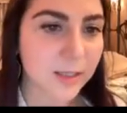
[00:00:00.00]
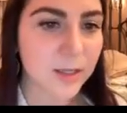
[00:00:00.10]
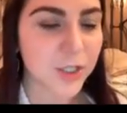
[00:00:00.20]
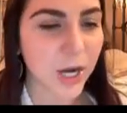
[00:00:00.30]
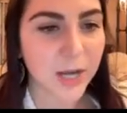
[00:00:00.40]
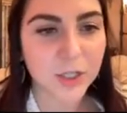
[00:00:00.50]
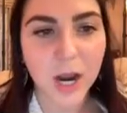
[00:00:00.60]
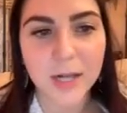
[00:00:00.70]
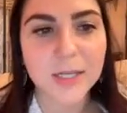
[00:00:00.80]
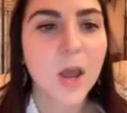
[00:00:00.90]
glands of the GI
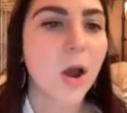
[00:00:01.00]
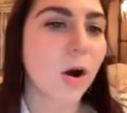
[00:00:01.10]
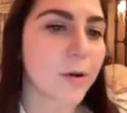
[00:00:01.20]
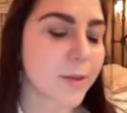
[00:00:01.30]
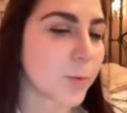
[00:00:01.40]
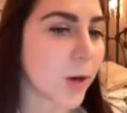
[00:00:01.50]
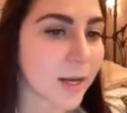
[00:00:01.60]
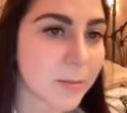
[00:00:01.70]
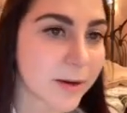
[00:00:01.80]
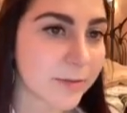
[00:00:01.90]
tract, all the
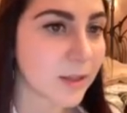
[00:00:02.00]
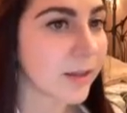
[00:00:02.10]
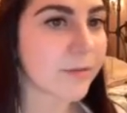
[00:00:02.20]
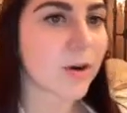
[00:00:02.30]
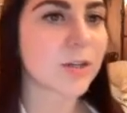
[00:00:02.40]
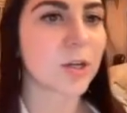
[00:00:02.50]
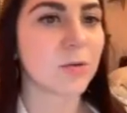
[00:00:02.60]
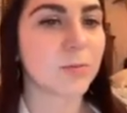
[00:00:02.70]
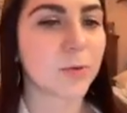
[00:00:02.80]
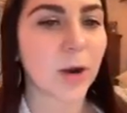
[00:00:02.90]
parenchyma of the liver,
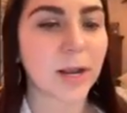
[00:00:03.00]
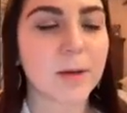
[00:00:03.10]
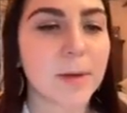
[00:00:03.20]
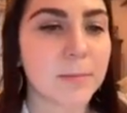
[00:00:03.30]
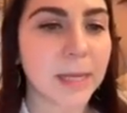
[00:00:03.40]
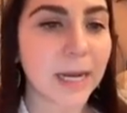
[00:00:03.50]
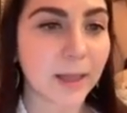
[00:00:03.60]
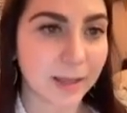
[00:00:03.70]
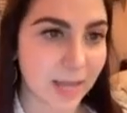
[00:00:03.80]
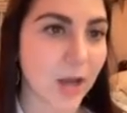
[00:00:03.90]
so parenchyma
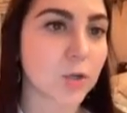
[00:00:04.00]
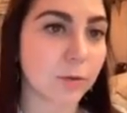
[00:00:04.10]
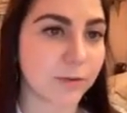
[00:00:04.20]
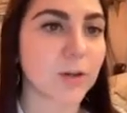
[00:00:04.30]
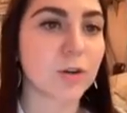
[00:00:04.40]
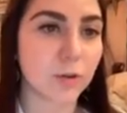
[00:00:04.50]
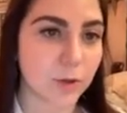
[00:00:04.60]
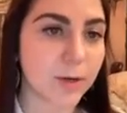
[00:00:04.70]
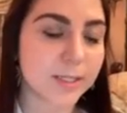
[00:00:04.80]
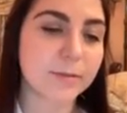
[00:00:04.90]
meaning like the actual functional
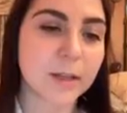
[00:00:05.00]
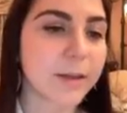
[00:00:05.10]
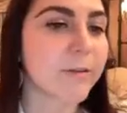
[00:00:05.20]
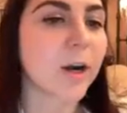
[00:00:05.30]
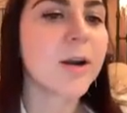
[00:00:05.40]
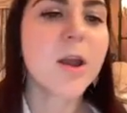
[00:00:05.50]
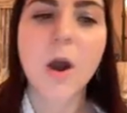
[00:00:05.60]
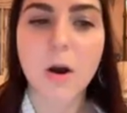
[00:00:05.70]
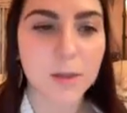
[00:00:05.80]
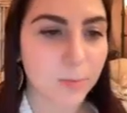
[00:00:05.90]
units of the liver,
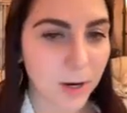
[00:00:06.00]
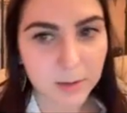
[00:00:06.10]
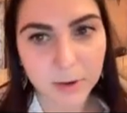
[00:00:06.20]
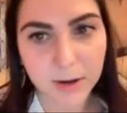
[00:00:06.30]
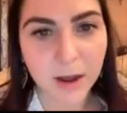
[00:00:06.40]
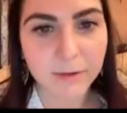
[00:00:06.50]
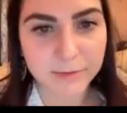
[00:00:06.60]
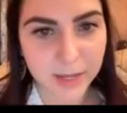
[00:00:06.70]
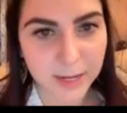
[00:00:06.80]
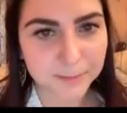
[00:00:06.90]
all the parenchyma
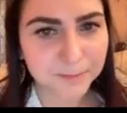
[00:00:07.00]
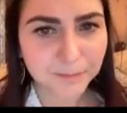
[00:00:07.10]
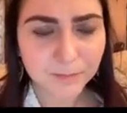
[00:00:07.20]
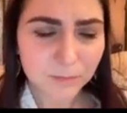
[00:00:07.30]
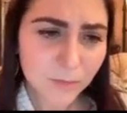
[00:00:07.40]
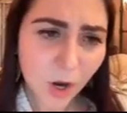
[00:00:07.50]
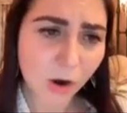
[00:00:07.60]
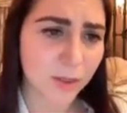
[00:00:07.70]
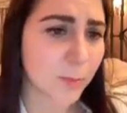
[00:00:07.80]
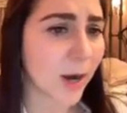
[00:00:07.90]
of
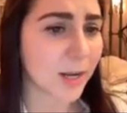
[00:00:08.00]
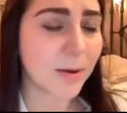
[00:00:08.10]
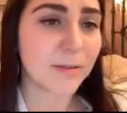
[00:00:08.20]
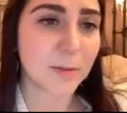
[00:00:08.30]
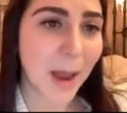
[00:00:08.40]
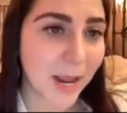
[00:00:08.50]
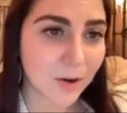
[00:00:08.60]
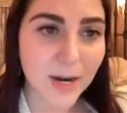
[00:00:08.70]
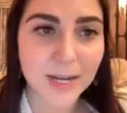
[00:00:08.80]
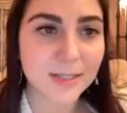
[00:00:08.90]
the
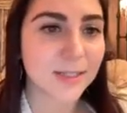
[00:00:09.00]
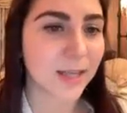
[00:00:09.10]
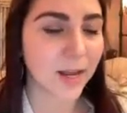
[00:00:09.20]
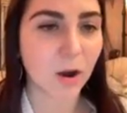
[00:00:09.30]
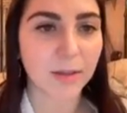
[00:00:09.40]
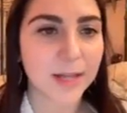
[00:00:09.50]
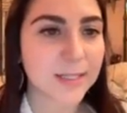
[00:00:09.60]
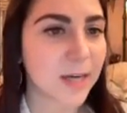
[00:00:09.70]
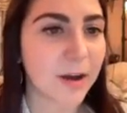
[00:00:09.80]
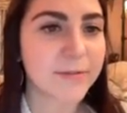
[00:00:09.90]
pancreas, like all
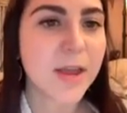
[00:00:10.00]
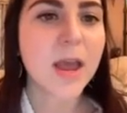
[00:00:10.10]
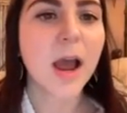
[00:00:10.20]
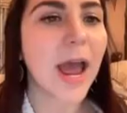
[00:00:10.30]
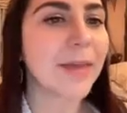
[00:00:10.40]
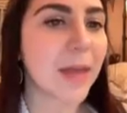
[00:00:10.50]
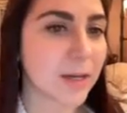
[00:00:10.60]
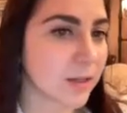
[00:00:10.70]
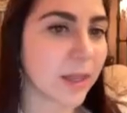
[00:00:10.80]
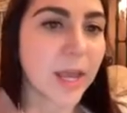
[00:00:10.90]
that stuff, and
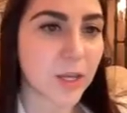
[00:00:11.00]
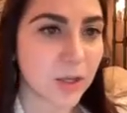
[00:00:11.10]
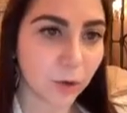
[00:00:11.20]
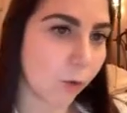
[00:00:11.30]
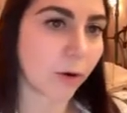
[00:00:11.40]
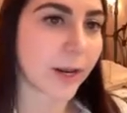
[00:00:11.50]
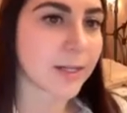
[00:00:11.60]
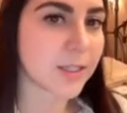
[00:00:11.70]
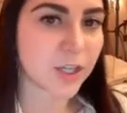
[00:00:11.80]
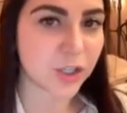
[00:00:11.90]
then like your
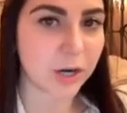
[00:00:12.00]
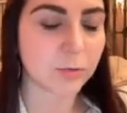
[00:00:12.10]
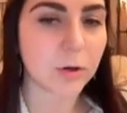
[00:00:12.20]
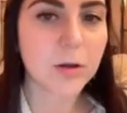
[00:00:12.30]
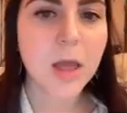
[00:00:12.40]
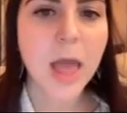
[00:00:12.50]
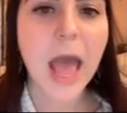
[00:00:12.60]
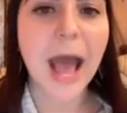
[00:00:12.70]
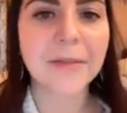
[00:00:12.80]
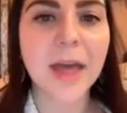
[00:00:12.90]
organs in general.
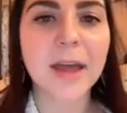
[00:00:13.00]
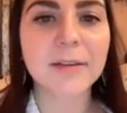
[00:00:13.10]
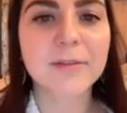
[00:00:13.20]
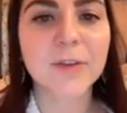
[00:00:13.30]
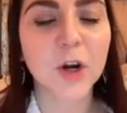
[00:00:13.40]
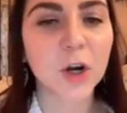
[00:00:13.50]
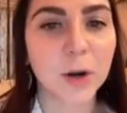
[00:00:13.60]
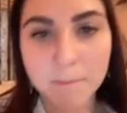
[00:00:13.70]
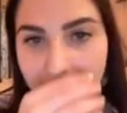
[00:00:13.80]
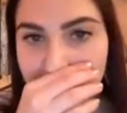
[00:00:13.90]
And then
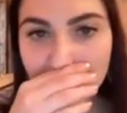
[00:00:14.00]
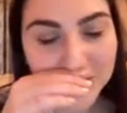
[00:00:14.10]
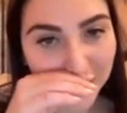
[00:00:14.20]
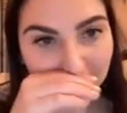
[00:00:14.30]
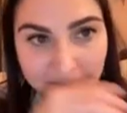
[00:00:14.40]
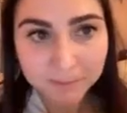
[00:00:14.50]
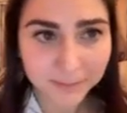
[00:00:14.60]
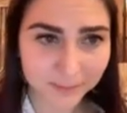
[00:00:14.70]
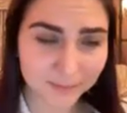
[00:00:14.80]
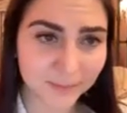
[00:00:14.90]
for mesoderm,